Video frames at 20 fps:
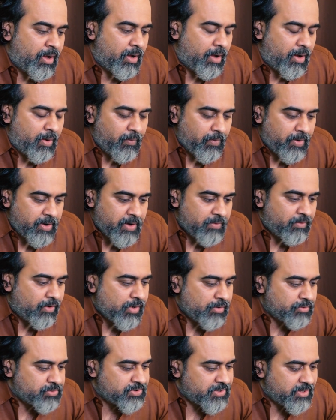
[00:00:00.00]
our
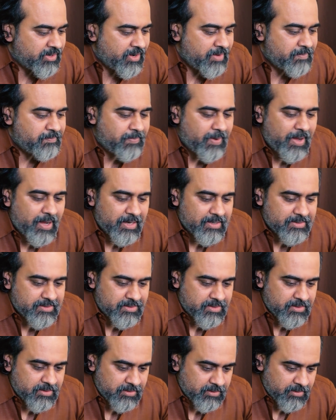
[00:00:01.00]
evolutionary
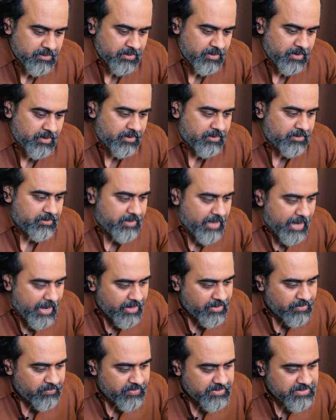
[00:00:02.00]
past,
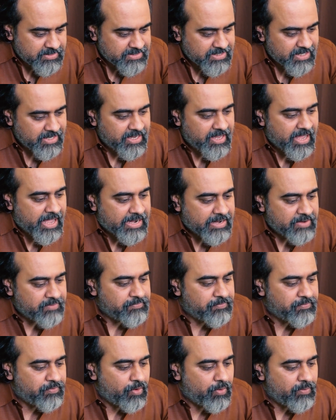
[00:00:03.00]
that which is a carry
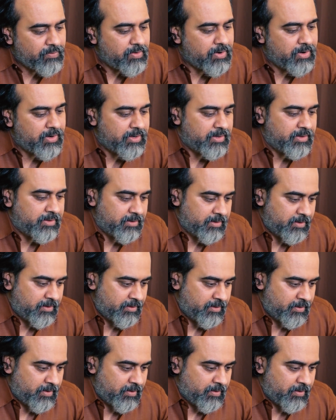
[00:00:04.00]
forward
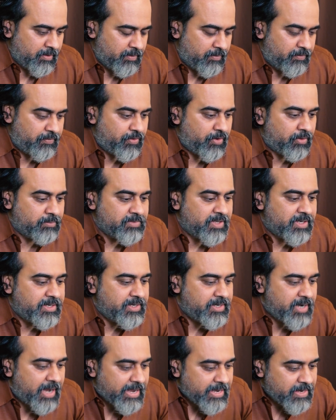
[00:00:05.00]
from the
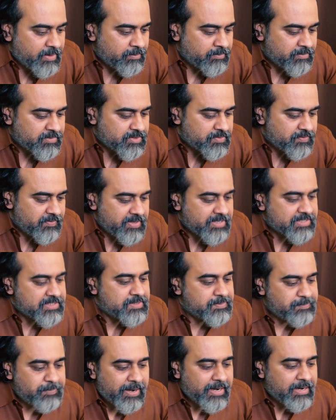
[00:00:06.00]
times we
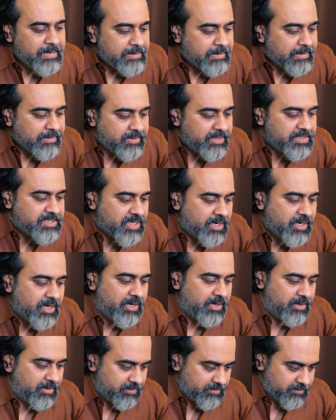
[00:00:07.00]
spent in the
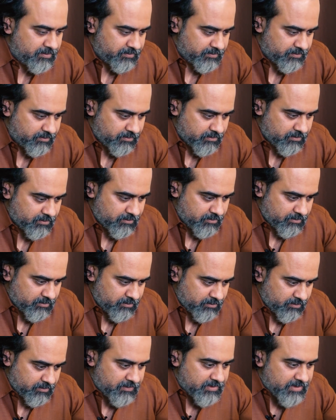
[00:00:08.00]
jungle.
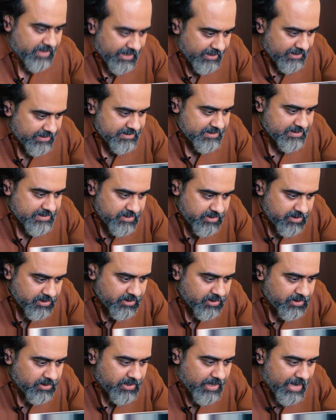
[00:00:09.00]
That is
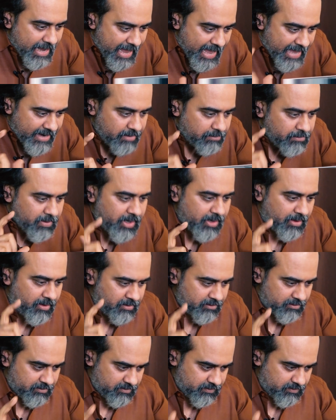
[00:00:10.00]
the animal.